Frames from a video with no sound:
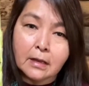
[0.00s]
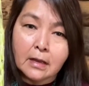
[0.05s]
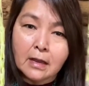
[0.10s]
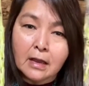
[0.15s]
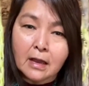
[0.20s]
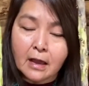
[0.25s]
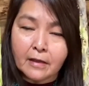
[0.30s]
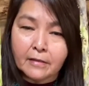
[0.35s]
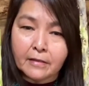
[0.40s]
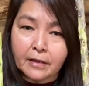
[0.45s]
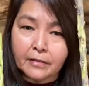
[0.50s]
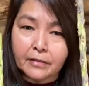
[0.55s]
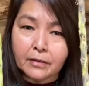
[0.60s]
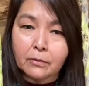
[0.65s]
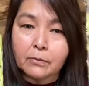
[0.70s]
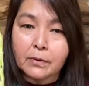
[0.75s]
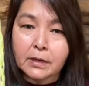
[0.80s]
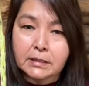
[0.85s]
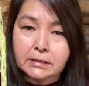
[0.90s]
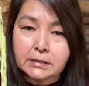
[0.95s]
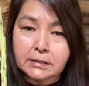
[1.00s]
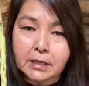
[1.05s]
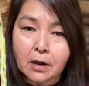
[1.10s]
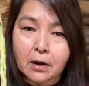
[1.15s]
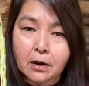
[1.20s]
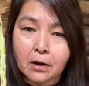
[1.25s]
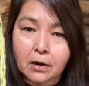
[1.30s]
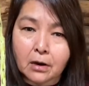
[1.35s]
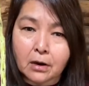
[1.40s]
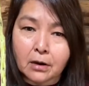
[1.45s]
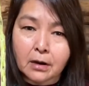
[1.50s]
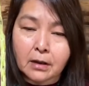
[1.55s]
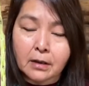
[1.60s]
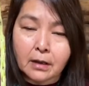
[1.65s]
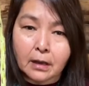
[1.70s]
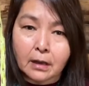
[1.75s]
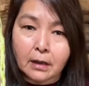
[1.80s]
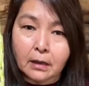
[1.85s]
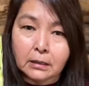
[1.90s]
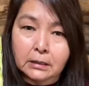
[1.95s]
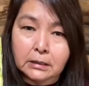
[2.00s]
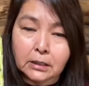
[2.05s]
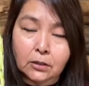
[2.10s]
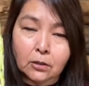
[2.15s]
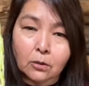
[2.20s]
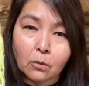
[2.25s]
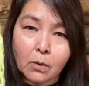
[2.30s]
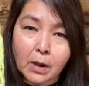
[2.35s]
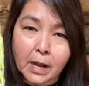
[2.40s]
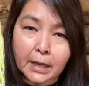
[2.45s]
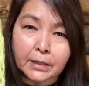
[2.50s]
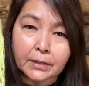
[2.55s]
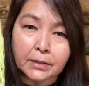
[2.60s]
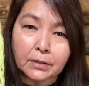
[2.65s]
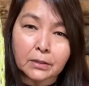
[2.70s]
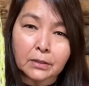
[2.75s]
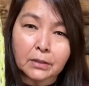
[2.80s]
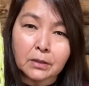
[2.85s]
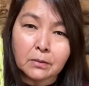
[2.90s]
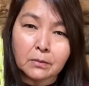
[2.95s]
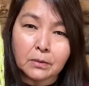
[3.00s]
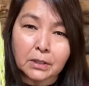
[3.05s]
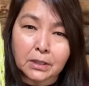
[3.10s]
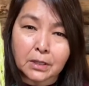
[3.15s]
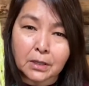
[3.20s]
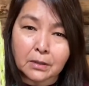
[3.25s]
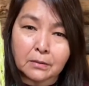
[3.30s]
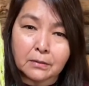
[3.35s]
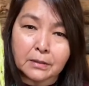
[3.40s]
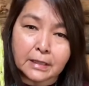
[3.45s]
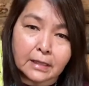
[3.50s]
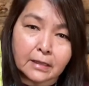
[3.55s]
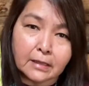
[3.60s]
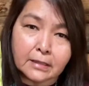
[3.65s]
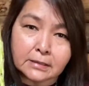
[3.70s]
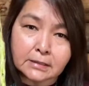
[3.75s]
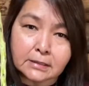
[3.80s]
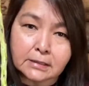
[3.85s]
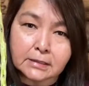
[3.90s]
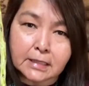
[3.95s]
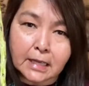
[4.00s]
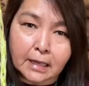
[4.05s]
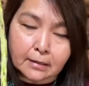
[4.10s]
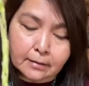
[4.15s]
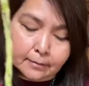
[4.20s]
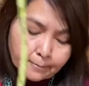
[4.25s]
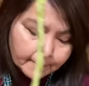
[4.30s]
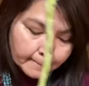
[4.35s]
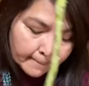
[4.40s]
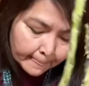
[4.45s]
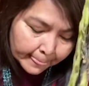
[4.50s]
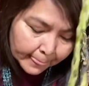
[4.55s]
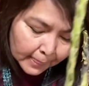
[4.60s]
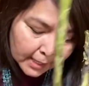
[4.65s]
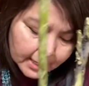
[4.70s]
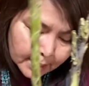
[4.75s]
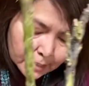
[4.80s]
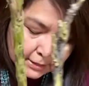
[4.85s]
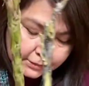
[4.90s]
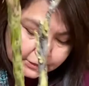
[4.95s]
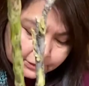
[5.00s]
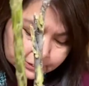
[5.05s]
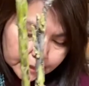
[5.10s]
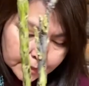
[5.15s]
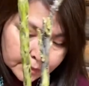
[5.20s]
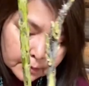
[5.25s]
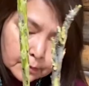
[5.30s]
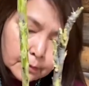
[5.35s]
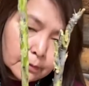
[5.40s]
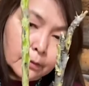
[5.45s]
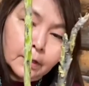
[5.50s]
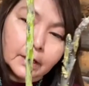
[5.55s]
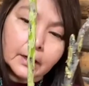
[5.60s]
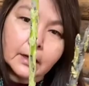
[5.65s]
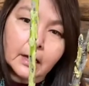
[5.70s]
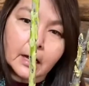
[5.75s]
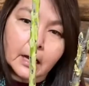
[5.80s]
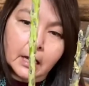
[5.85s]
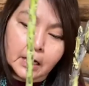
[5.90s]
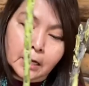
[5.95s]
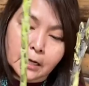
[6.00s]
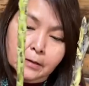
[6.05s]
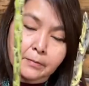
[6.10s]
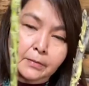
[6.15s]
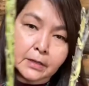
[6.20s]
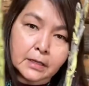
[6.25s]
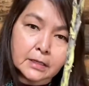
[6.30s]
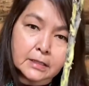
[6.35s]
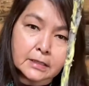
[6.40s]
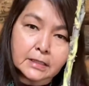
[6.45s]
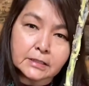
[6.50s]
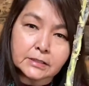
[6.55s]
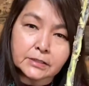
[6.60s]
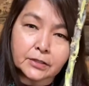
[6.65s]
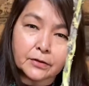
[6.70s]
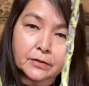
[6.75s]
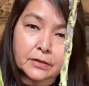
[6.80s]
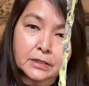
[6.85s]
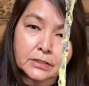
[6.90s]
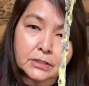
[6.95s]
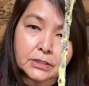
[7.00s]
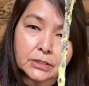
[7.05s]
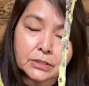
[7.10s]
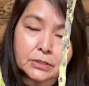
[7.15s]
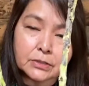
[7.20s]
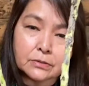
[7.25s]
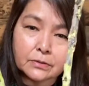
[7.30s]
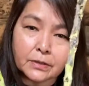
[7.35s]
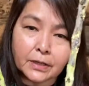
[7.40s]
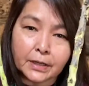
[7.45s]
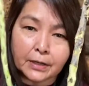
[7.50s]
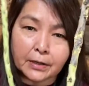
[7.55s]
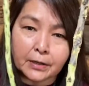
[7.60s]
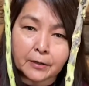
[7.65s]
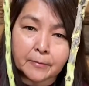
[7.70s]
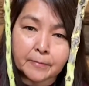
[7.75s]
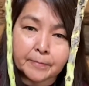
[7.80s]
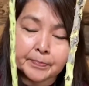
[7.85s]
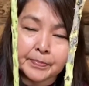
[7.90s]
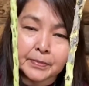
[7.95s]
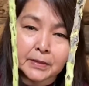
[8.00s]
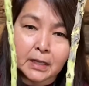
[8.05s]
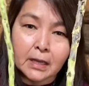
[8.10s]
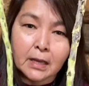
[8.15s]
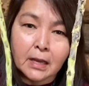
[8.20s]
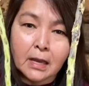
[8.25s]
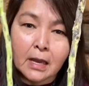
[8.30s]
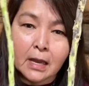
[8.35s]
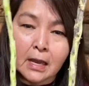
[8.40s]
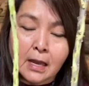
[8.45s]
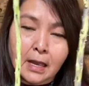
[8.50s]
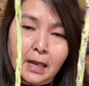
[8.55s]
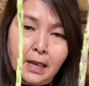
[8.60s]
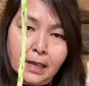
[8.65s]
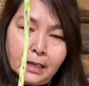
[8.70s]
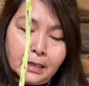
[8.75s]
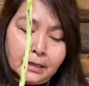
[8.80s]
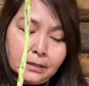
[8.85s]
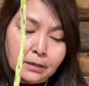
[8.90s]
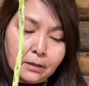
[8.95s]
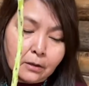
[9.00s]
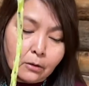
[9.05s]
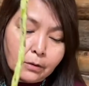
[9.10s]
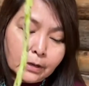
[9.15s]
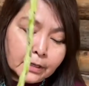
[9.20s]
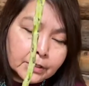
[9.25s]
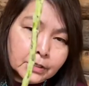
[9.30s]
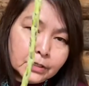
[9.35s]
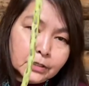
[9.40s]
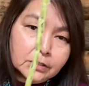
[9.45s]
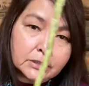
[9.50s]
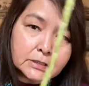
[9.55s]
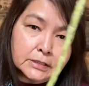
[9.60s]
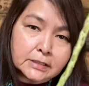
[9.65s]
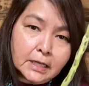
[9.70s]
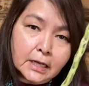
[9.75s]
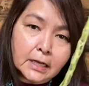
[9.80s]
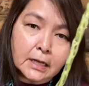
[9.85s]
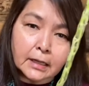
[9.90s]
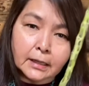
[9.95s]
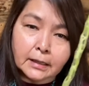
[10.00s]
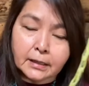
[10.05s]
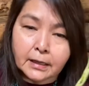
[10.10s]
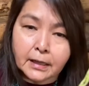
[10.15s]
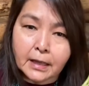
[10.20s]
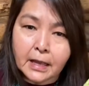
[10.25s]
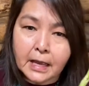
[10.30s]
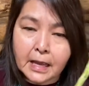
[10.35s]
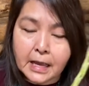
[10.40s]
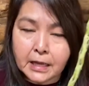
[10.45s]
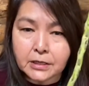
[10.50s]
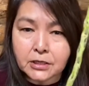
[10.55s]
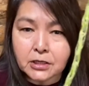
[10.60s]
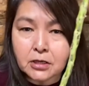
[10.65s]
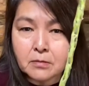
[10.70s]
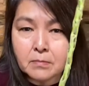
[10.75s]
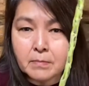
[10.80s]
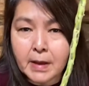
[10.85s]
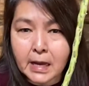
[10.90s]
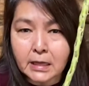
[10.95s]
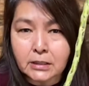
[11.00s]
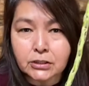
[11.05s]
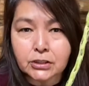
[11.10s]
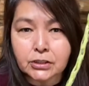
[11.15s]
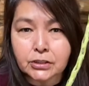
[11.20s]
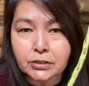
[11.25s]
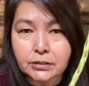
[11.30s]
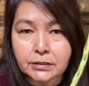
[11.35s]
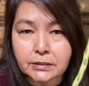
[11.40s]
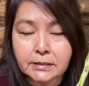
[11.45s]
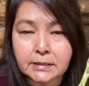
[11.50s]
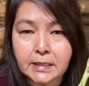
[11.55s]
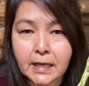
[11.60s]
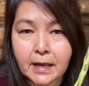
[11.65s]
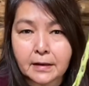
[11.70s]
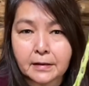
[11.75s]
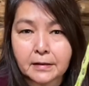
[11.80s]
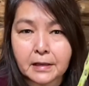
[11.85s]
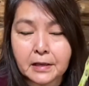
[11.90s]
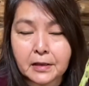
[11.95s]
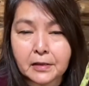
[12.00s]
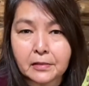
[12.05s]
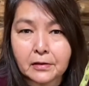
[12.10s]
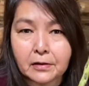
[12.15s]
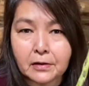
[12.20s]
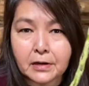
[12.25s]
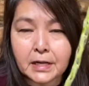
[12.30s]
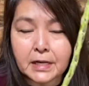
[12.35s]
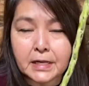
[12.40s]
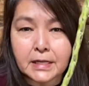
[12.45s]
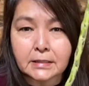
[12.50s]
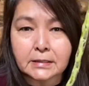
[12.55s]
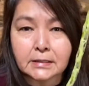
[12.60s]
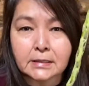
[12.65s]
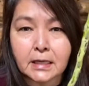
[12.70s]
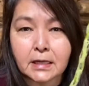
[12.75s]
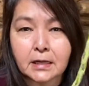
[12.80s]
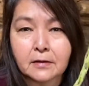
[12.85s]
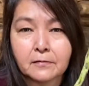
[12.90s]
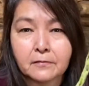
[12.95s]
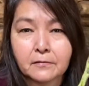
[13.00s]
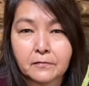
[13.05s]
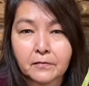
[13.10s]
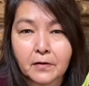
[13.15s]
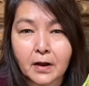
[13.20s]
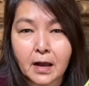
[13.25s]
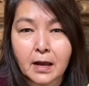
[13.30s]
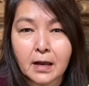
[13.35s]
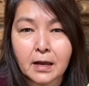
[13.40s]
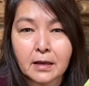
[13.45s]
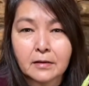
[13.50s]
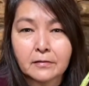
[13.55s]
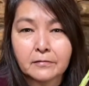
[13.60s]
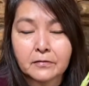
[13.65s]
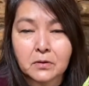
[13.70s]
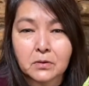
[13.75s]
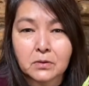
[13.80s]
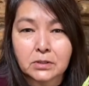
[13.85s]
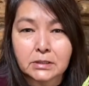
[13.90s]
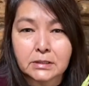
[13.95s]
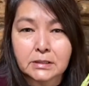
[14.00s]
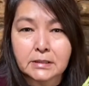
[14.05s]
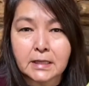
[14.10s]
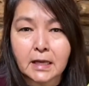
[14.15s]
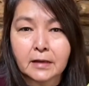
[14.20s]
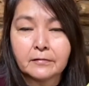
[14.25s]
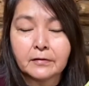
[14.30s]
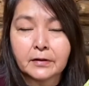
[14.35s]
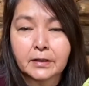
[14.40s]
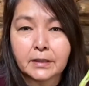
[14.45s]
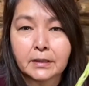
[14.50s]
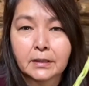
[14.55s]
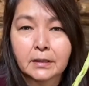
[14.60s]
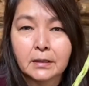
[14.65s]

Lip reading: And then the ones that are a little wider will go in this set. So these are the two here. And when you're done and you match your set either in a set of 5 or 7,